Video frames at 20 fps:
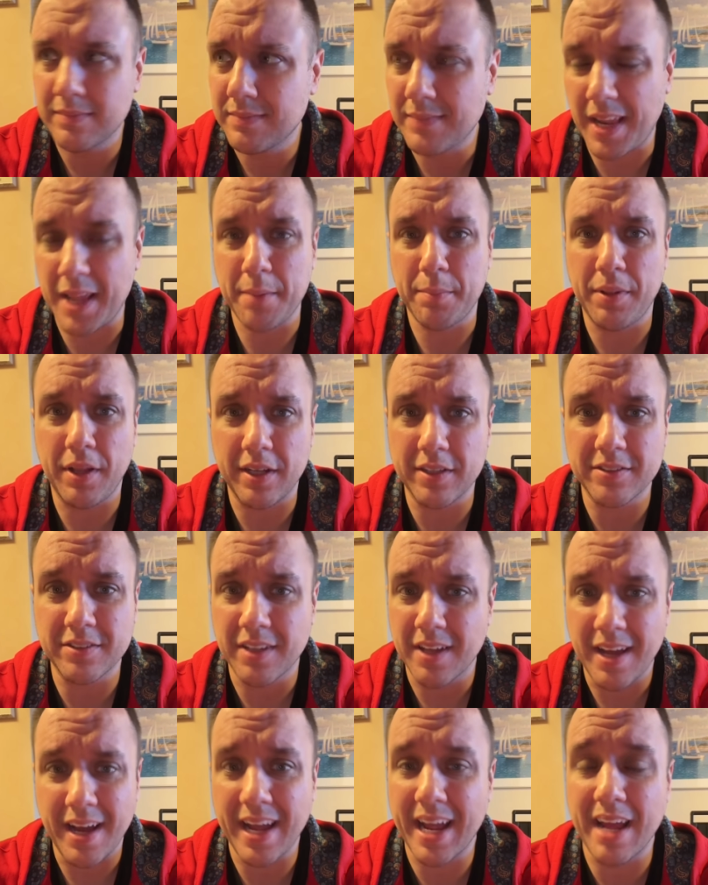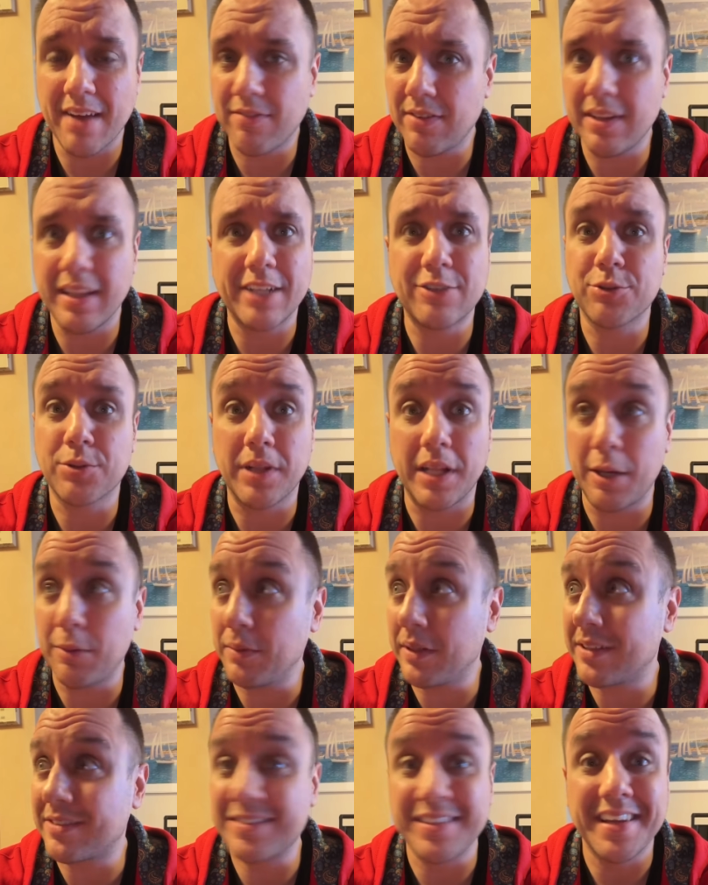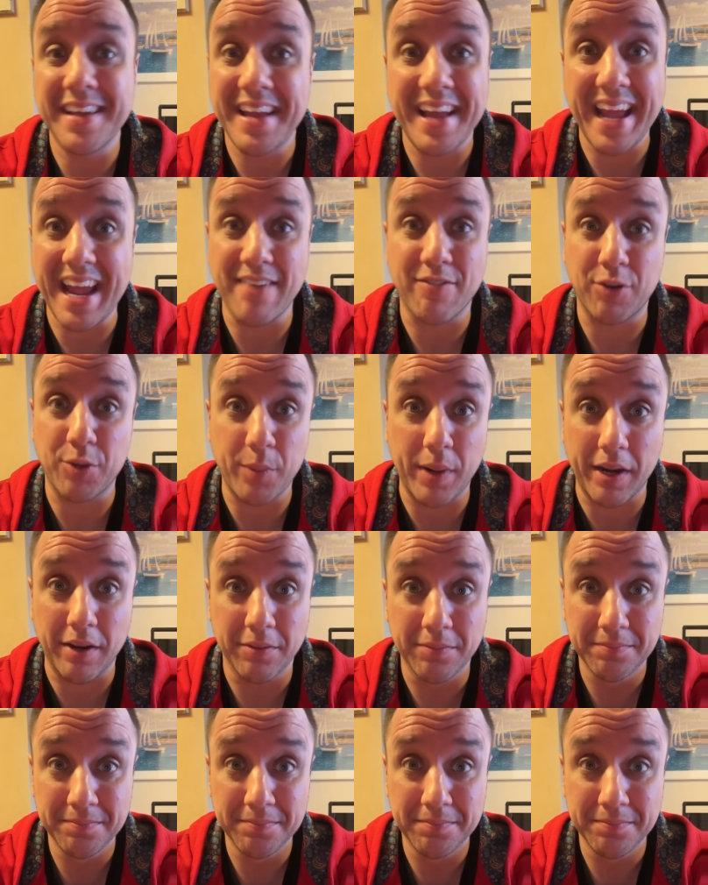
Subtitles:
And plugs. I have electrical outlets everywhere.